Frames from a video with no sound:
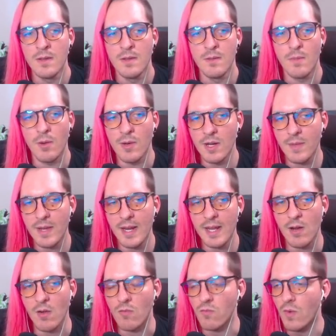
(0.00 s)
We're going to be getting
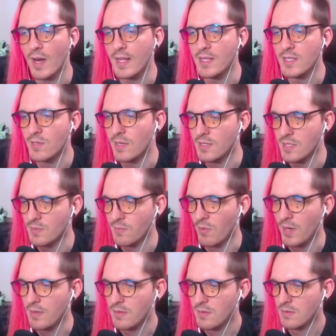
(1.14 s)
right into it at this
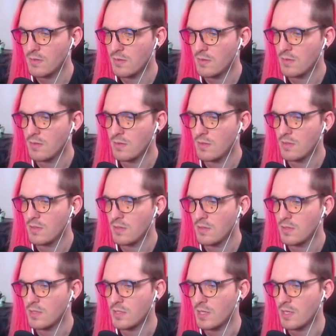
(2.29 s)
point.
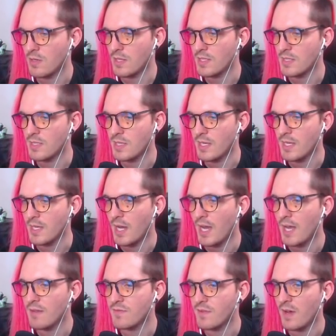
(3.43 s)
So let's see. I
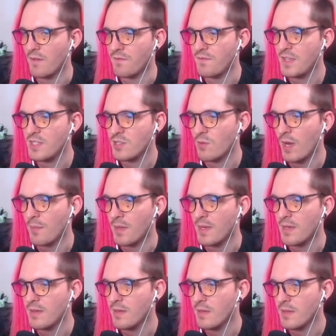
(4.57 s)
have a fist
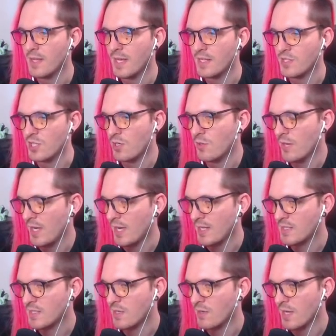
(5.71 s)
weapon that 2
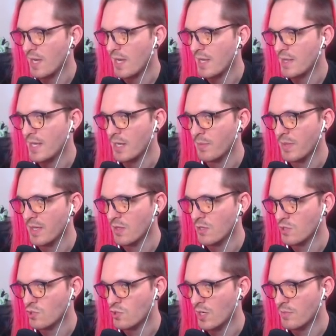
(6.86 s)
hits. Okay, that could be a
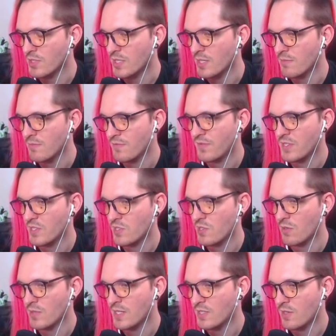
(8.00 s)
little troublesome. Fists
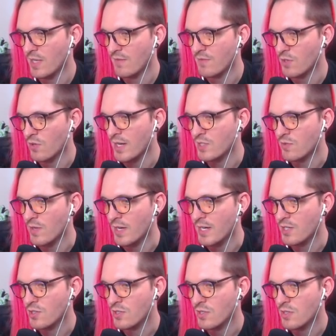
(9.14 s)
don't necessarily have the greatest
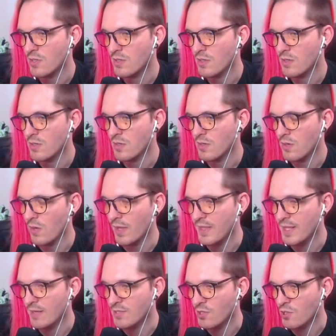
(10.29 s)
range. Oh, I think
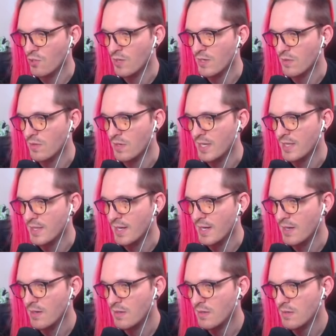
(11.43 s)
that was a critical hit
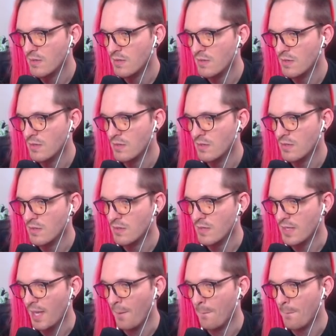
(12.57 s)
there. Yep.